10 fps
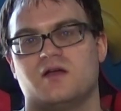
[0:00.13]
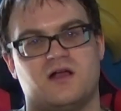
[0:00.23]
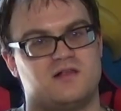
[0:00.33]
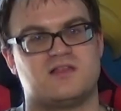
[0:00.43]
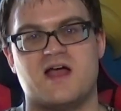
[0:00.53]

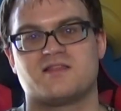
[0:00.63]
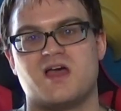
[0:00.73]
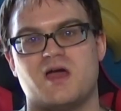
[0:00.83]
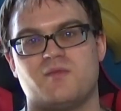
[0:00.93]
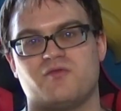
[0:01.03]
It's that
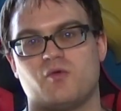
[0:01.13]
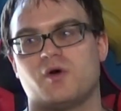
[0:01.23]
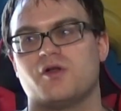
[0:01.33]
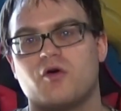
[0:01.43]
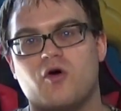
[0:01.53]
time,
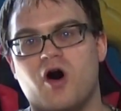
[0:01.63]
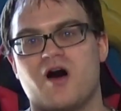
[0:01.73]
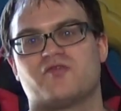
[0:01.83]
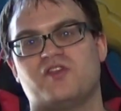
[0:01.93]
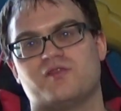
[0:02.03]
everyone.
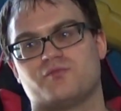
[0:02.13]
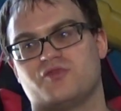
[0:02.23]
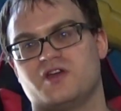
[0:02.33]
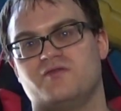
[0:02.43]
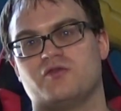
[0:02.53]
Off-season
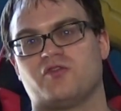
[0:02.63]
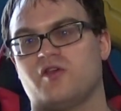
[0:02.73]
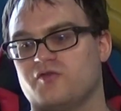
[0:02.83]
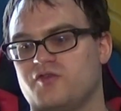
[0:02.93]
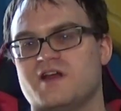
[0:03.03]
previews.
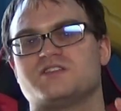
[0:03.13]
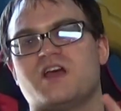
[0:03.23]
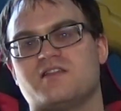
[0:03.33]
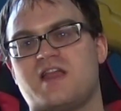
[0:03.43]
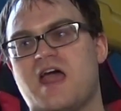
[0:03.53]

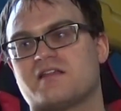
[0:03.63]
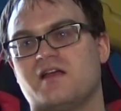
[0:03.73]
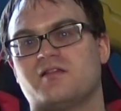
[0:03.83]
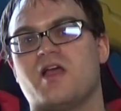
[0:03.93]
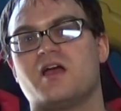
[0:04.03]
Franchise tag
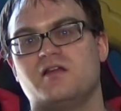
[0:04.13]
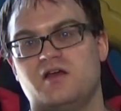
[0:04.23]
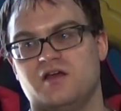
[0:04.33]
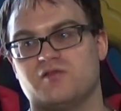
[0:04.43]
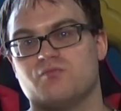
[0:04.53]
deadline
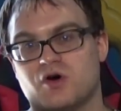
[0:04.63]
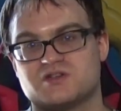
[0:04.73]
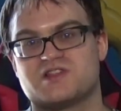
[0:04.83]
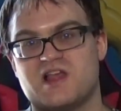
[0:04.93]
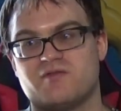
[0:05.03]
is
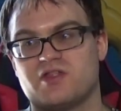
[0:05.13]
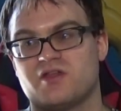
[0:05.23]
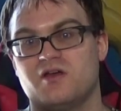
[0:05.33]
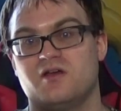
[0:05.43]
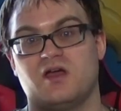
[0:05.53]
March 7th,
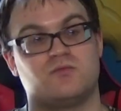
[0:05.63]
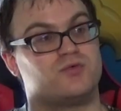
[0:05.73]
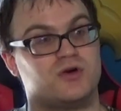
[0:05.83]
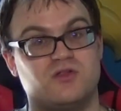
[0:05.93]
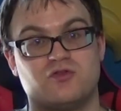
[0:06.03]
and
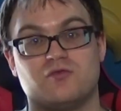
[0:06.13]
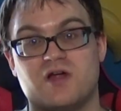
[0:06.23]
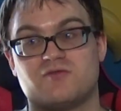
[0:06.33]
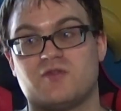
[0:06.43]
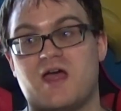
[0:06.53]
pretty soon
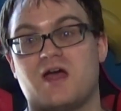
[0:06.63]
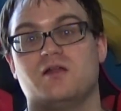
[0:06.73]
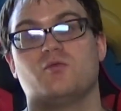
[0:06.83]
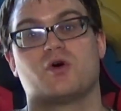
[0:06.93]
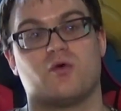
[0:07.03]
after
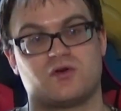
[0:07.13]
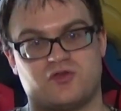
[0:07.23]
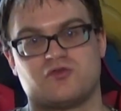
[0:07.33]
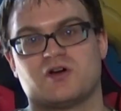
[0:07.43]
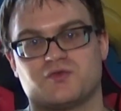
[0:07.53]
that, we're going to
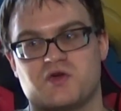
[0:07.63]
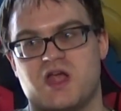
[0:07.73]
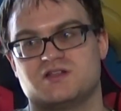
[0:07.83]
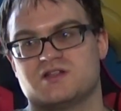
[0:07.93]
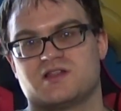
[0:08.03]
start free
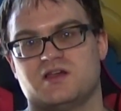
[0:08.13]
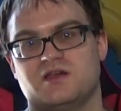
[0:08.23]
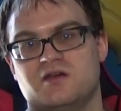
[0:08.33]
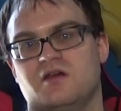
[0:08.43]
agency.